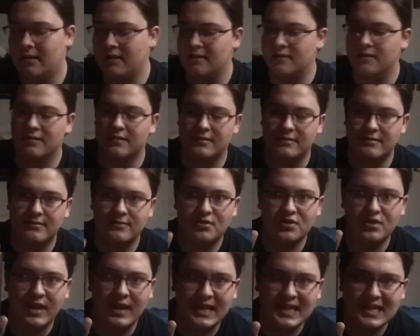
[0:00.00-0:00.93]
is
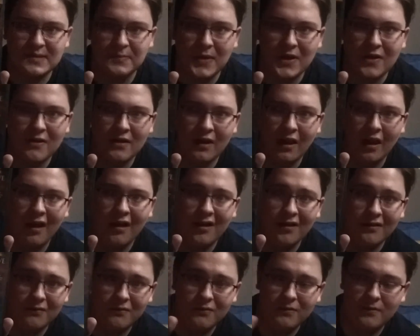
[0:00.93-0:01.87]
Shakespeare in
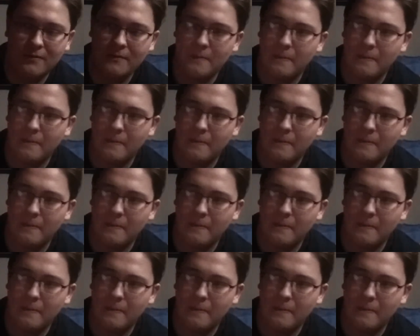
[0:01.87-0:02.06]
Love.